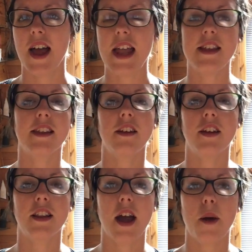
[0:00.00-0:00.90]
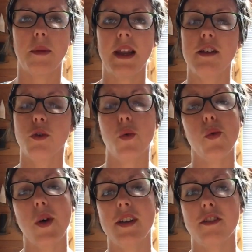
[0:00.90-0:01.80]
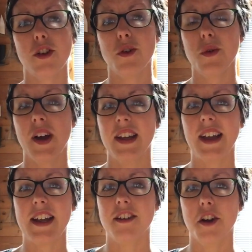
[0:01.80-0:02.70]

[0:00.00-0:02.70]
anything like that, please always do get in